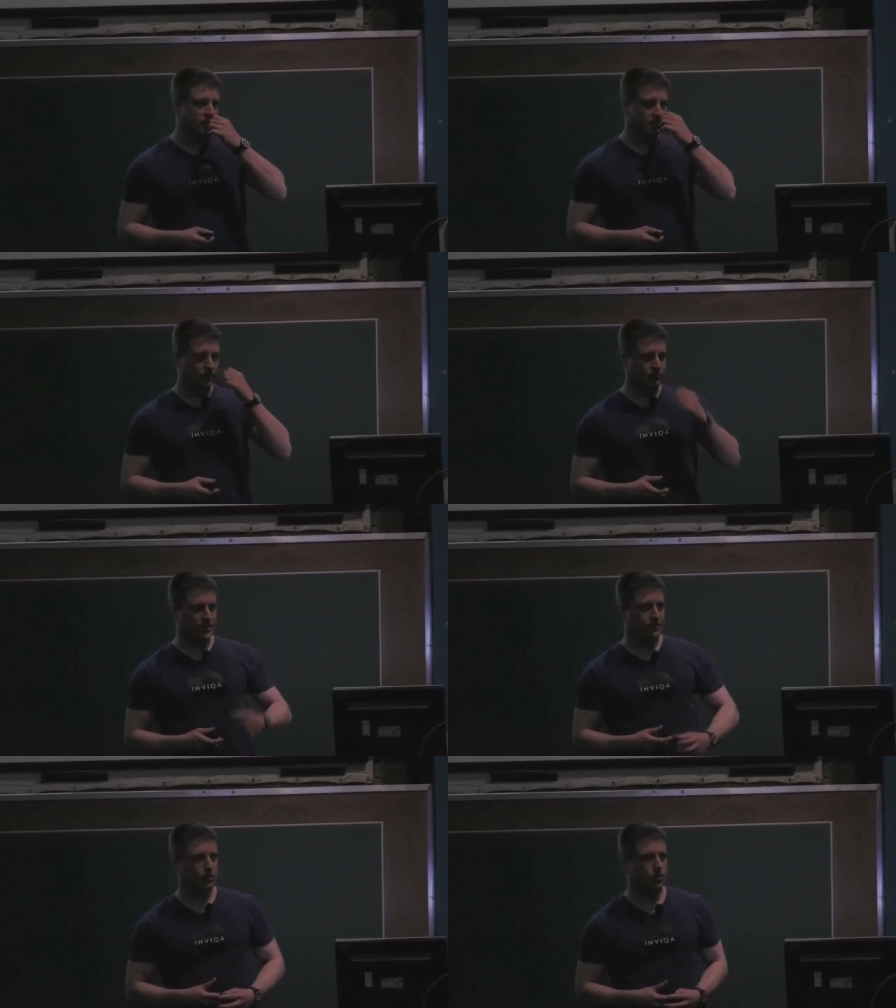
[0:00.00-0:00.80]

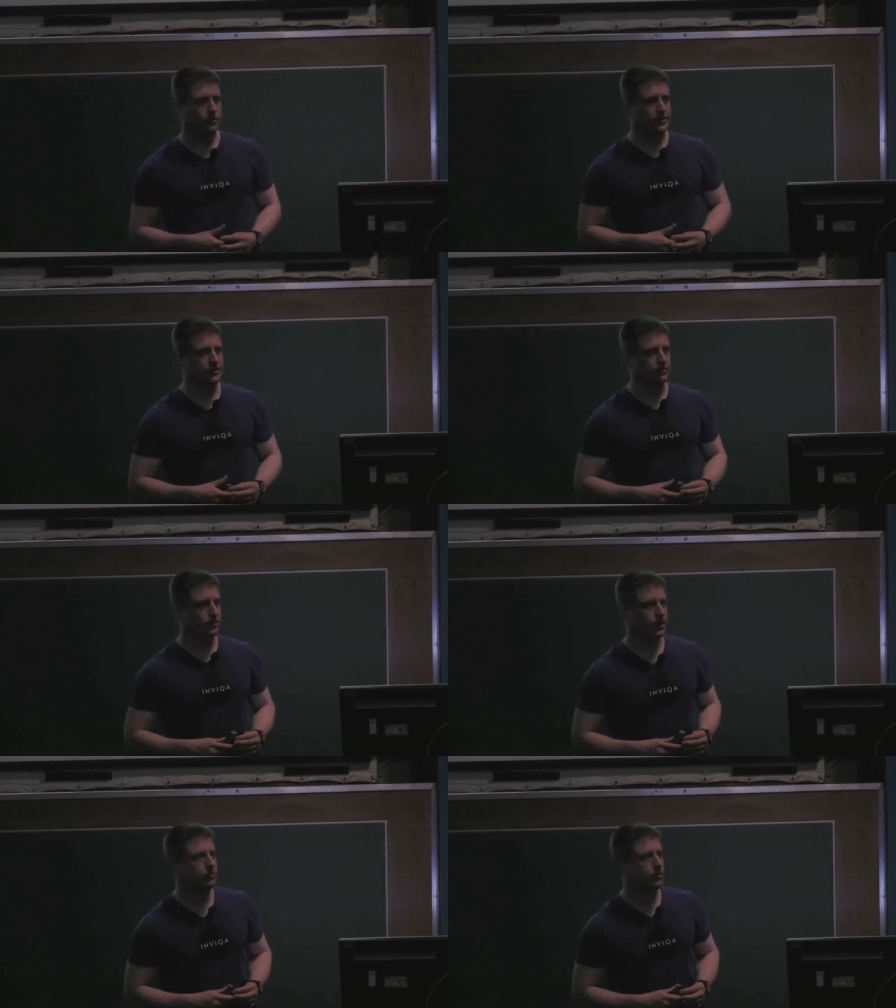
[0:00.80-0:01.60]
subject that worries some
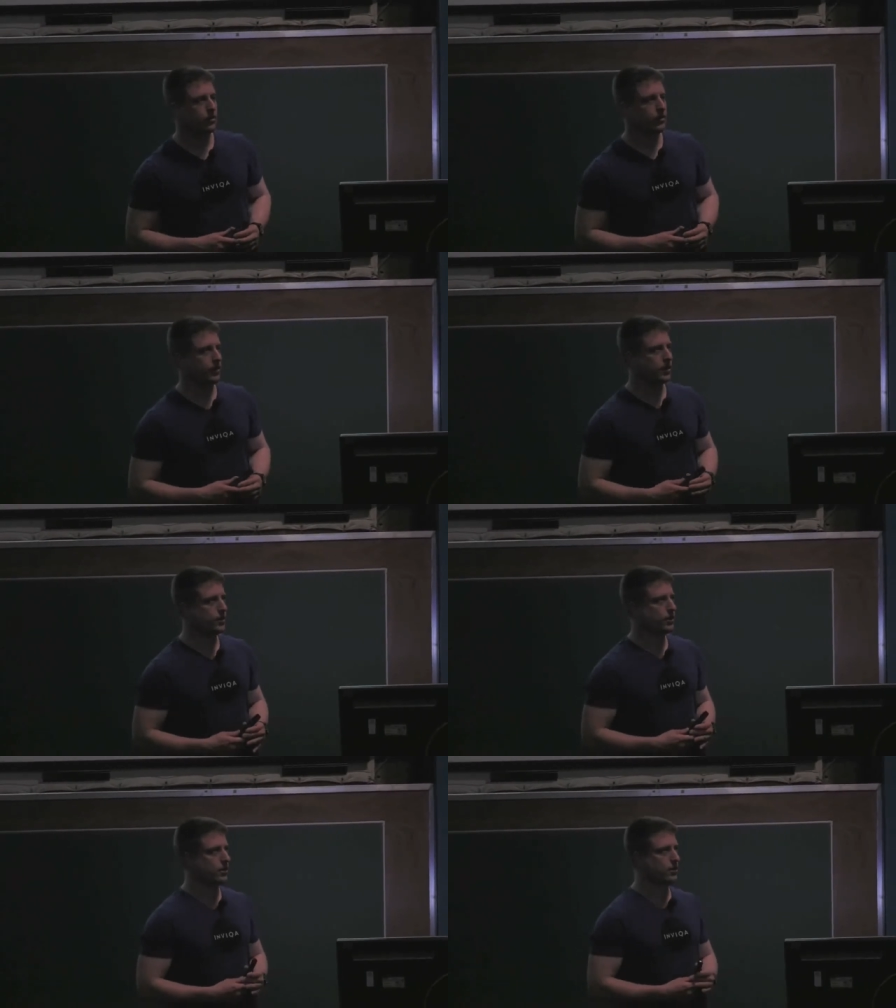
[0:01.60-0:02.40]
people. I
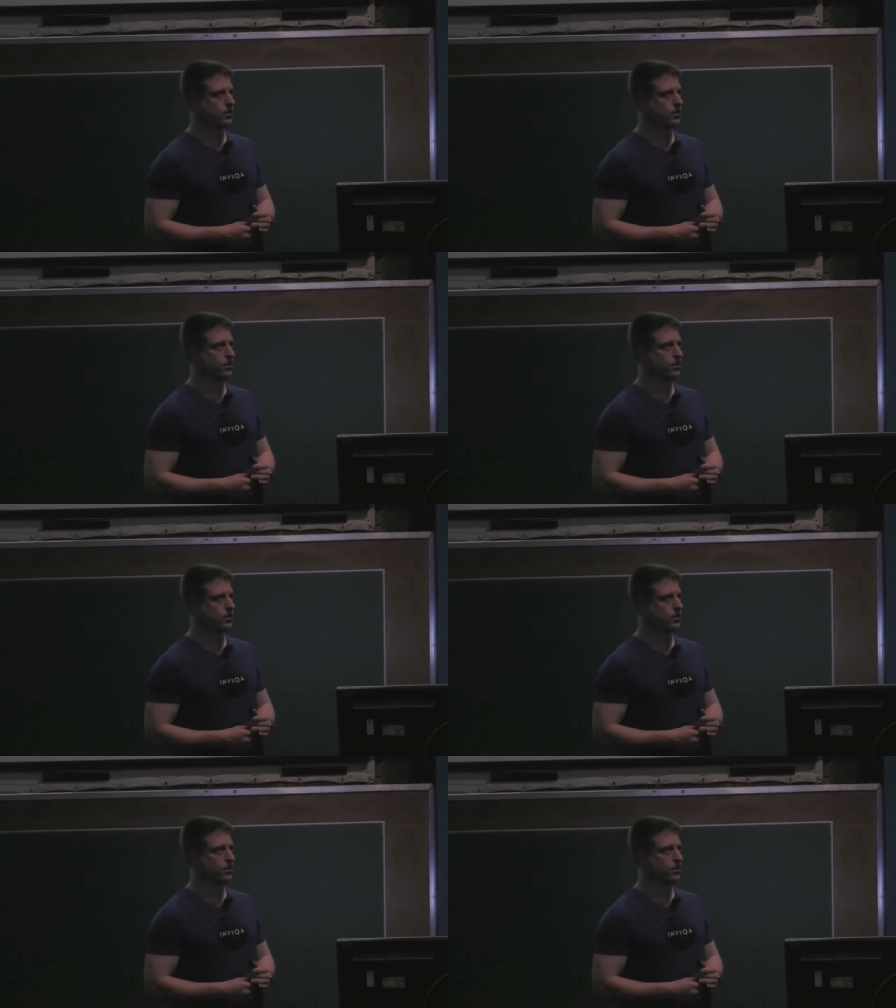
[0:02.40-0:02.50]
think